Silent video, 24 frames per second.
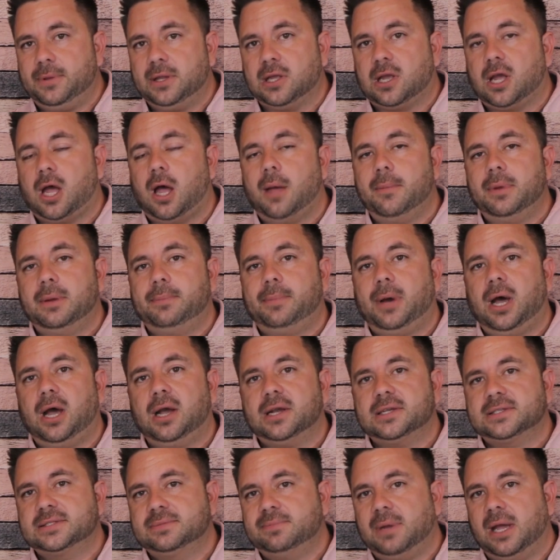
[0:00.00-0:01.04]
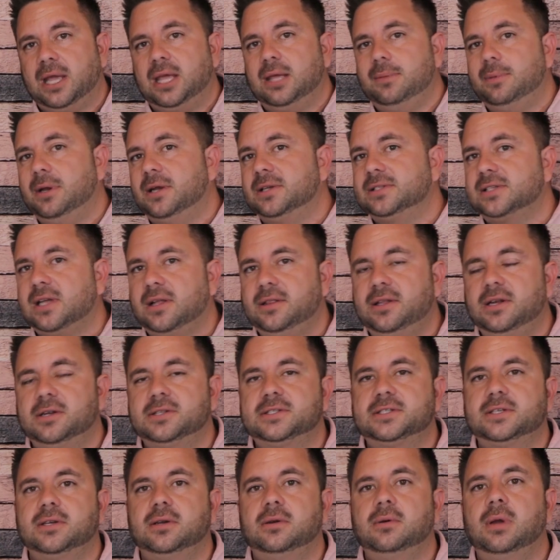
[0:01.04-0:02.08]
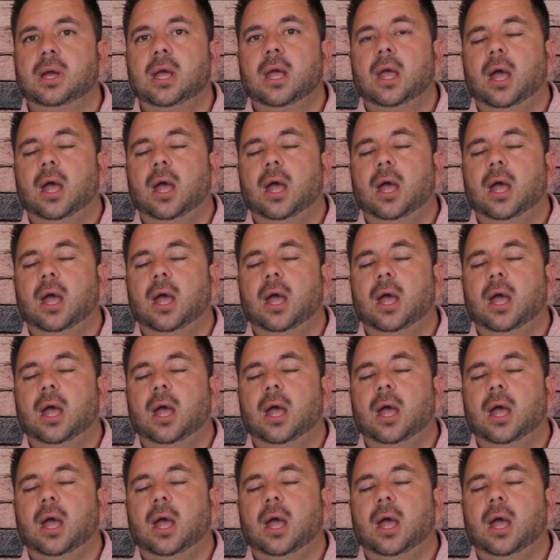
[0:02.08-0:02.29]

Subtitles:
the comment box. My email's on there too.